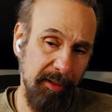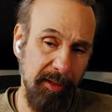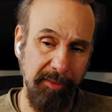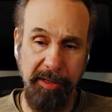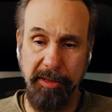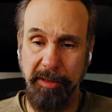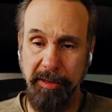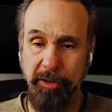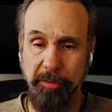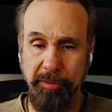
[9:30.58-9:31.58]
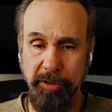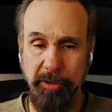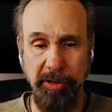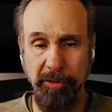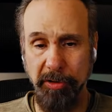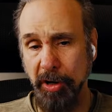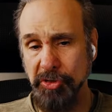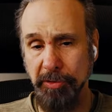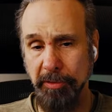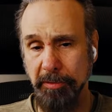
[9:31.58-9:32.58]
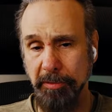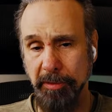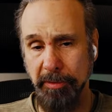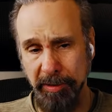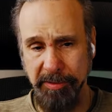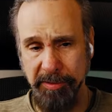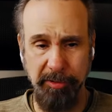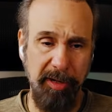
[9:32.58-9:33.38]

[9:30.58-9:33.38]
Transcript: I think, you're going to also consider